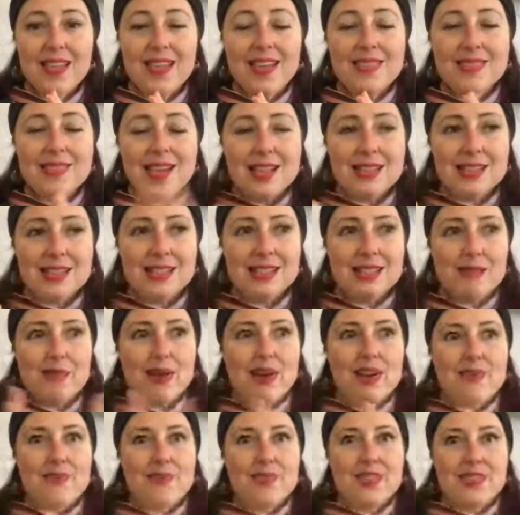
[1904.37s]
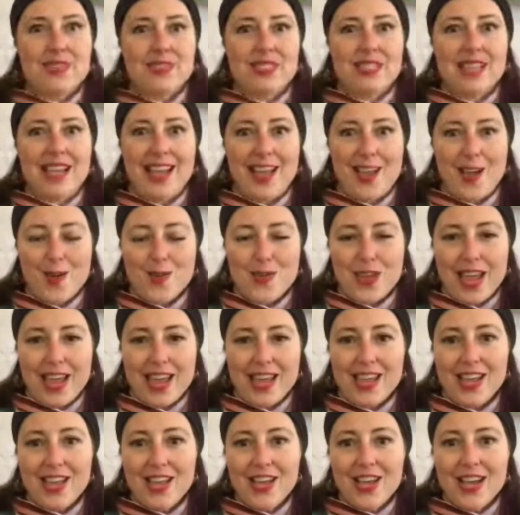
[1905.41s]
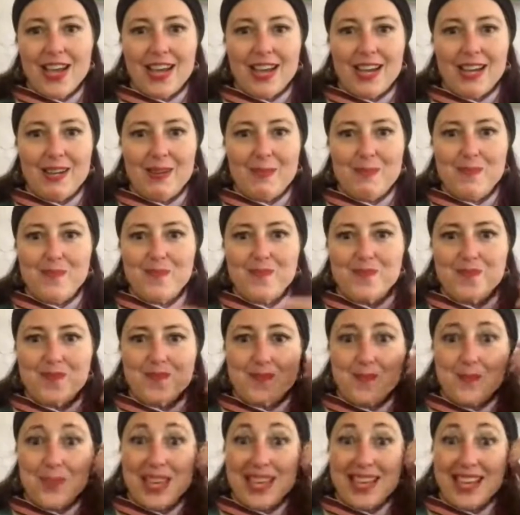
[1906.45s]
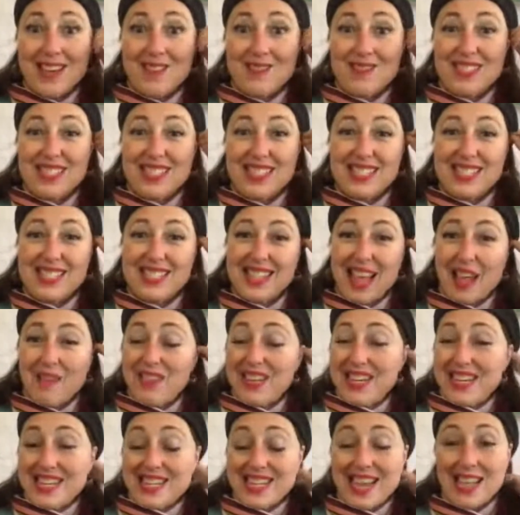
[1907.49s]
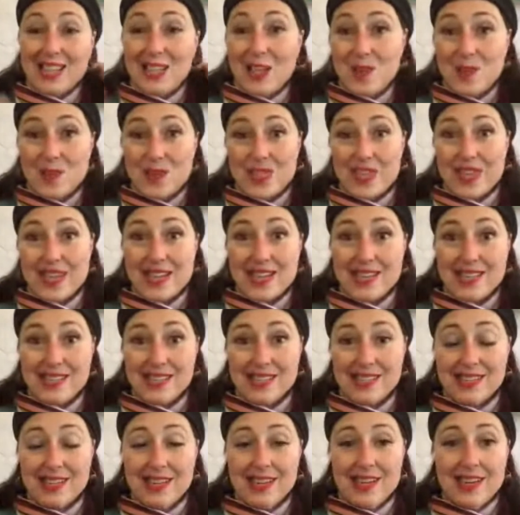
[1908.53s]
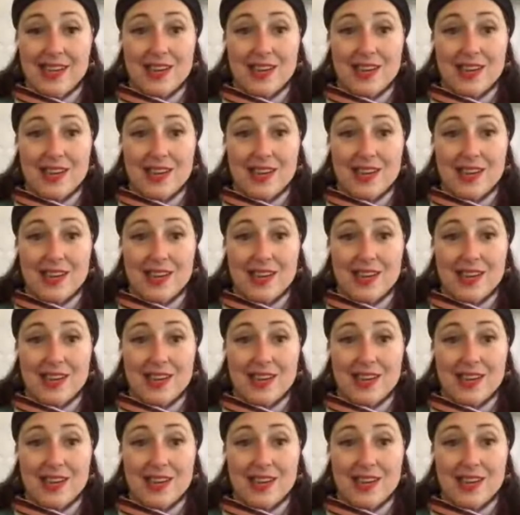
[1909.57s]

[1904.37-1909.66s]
And that's the part where you say, okay, um, pick out seven yellow things.